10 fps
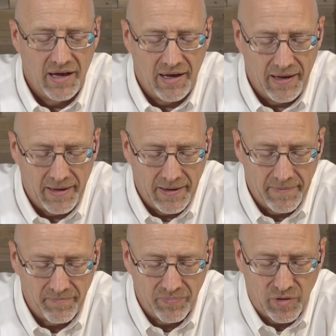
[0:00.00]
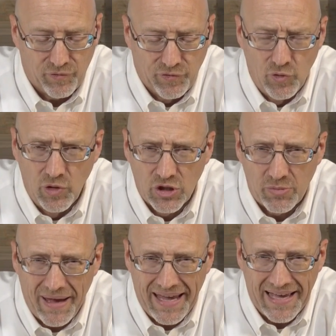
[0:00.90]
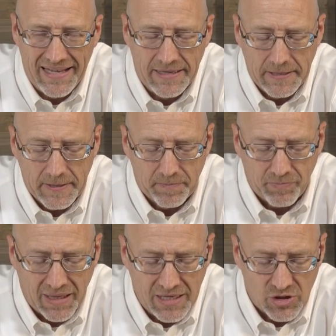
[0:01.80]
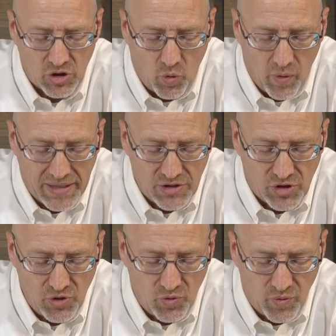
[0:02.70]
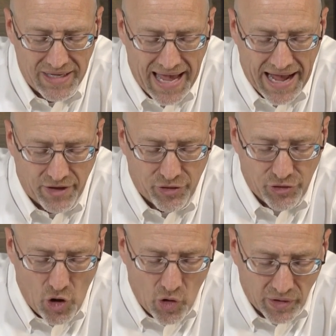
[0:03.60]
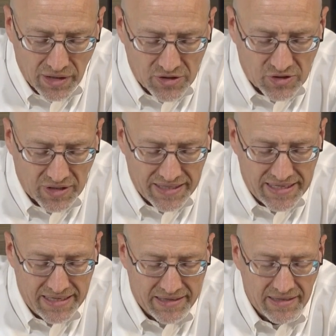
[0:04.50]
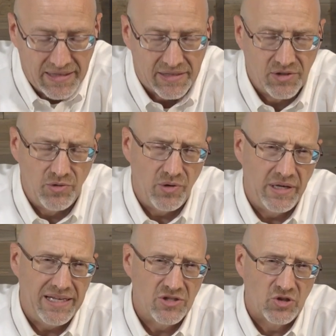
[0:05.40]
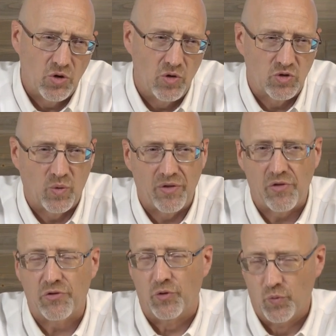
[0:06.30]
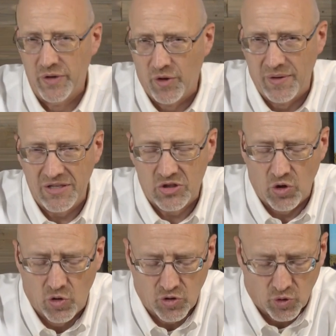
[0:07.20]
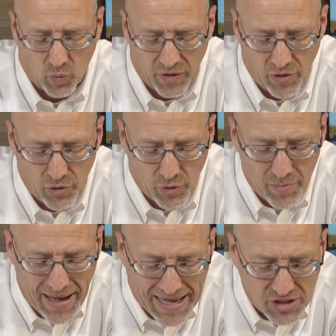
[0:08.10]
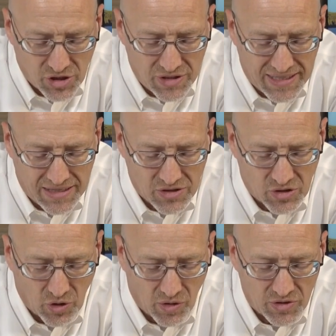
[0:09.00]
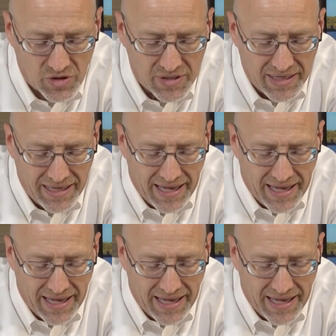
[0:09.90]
The foolish man is going to react thoughtlessly to insults, whether they're real insults or whether they're imagined insults,